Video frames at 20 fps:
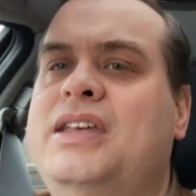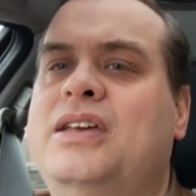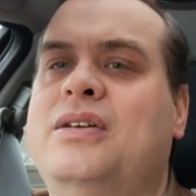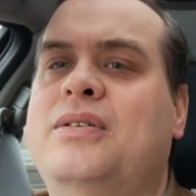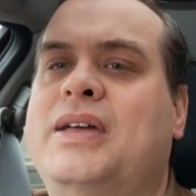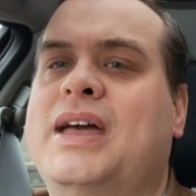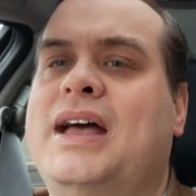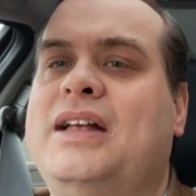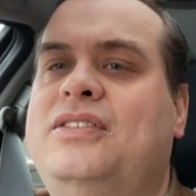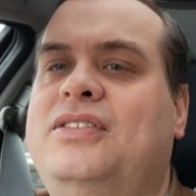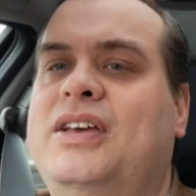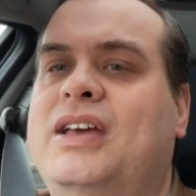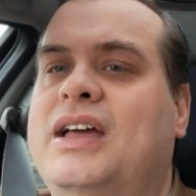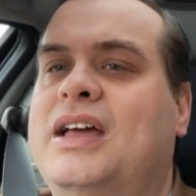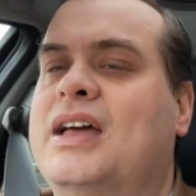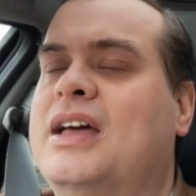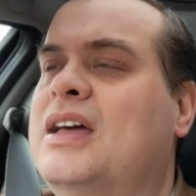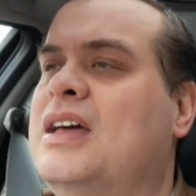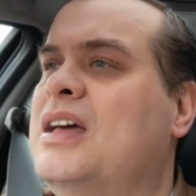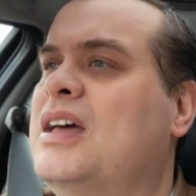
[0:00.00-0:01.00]
throughout the
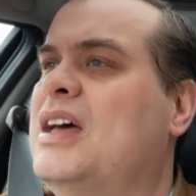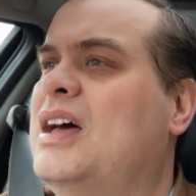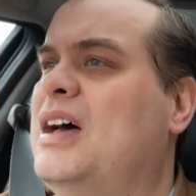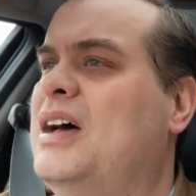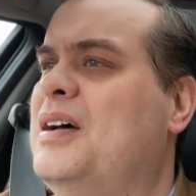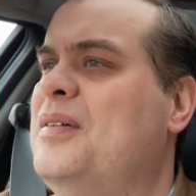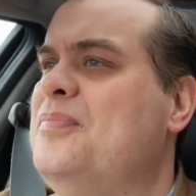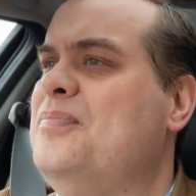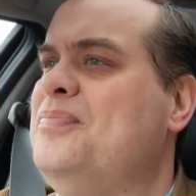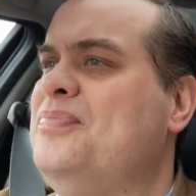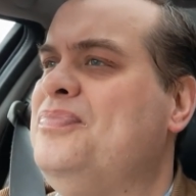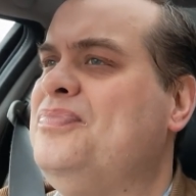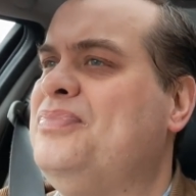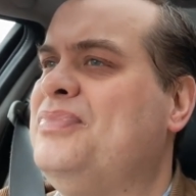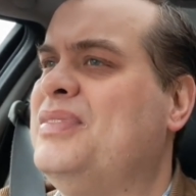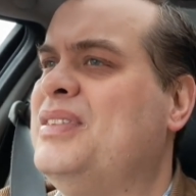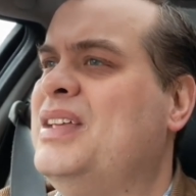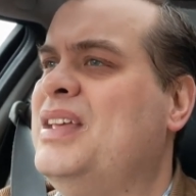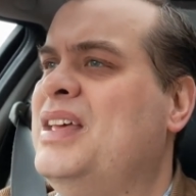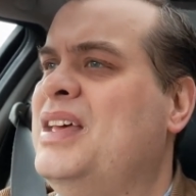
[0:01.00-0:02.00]
travels that I that I had in
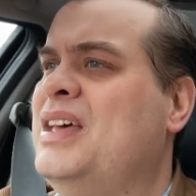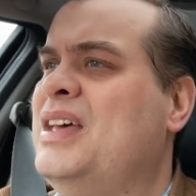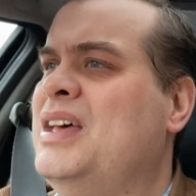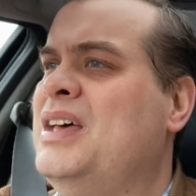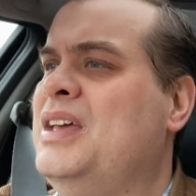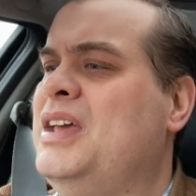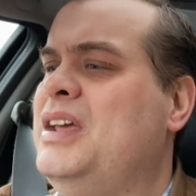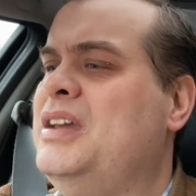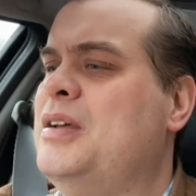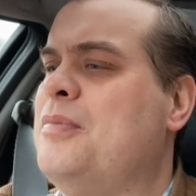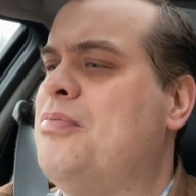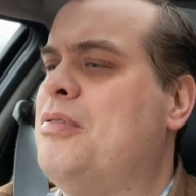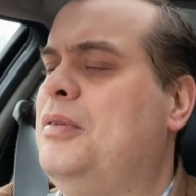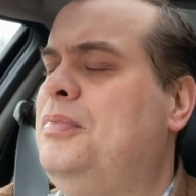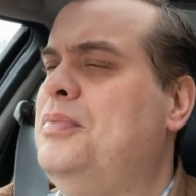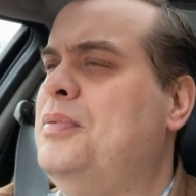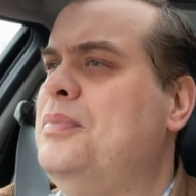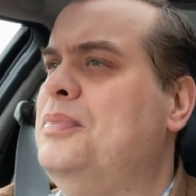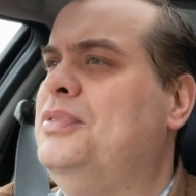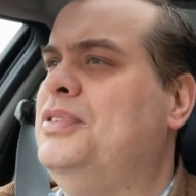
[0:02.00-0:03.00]
this car, I, I,
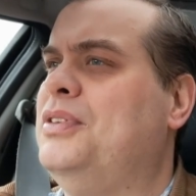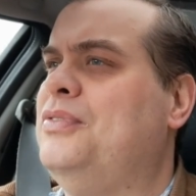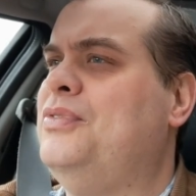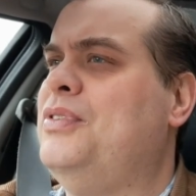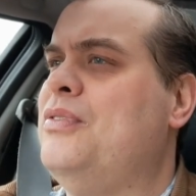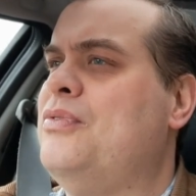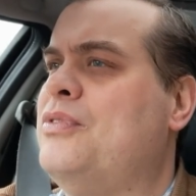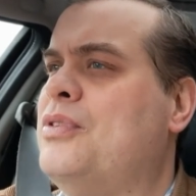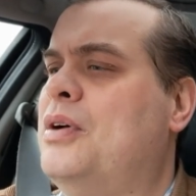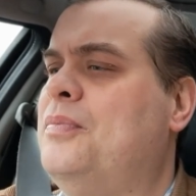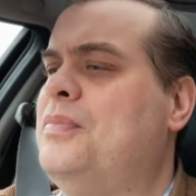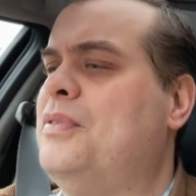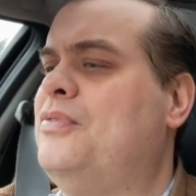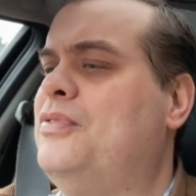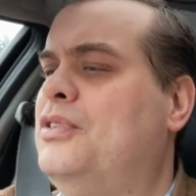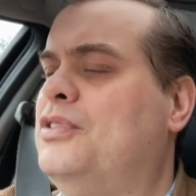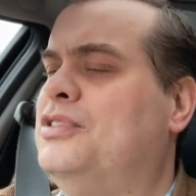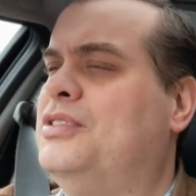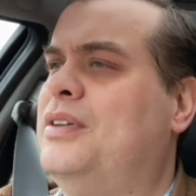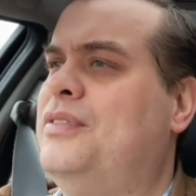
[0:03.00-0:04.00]
barely see these days
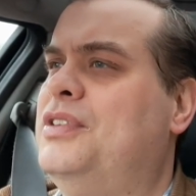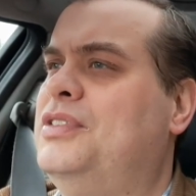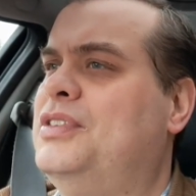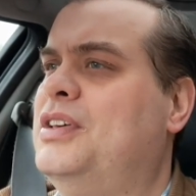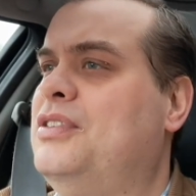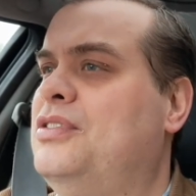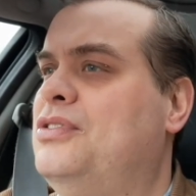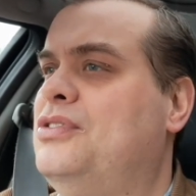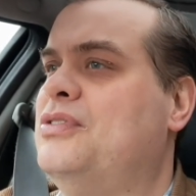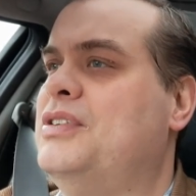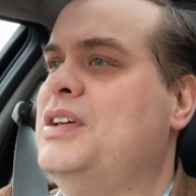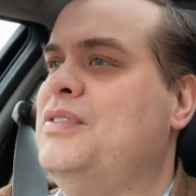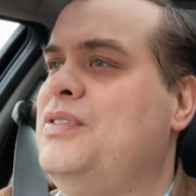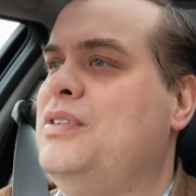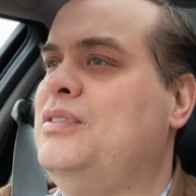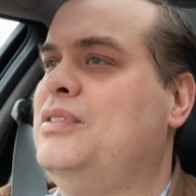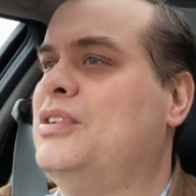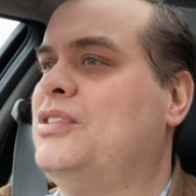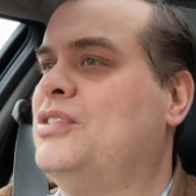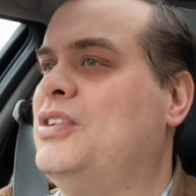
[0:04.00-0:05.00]
cars of this
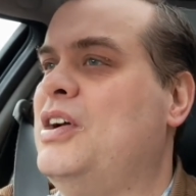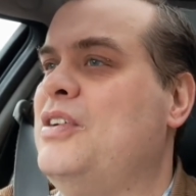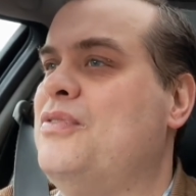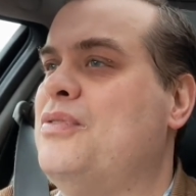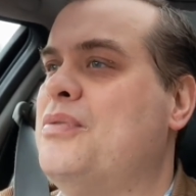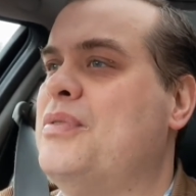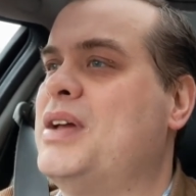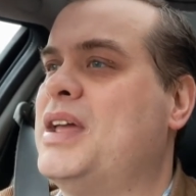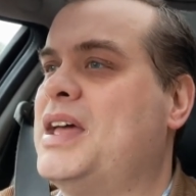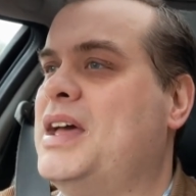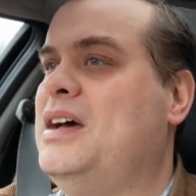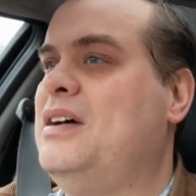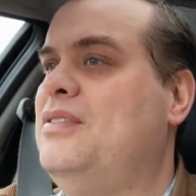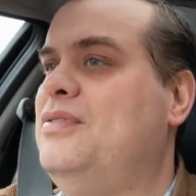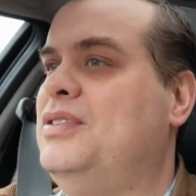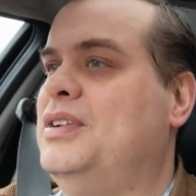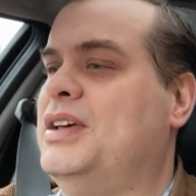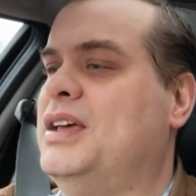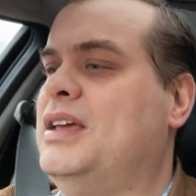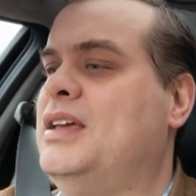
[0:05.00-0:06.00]
age or older
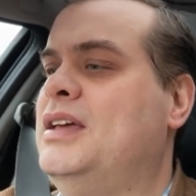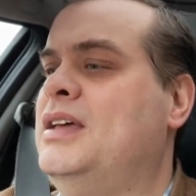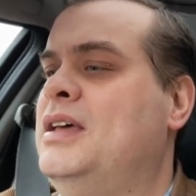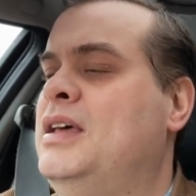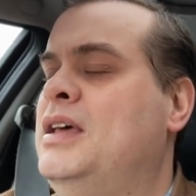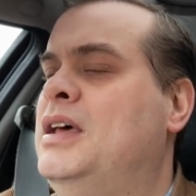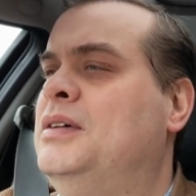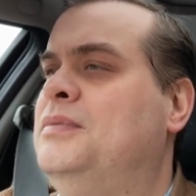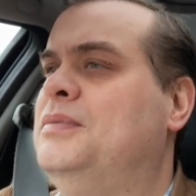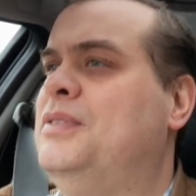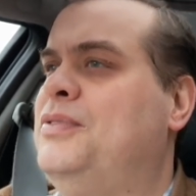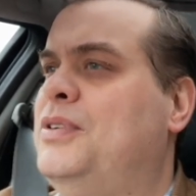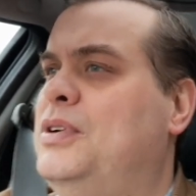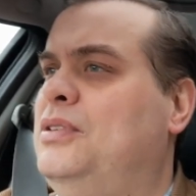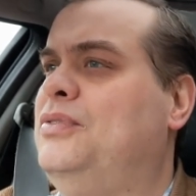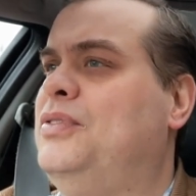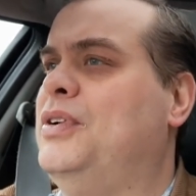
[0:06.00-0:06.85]
just sort of going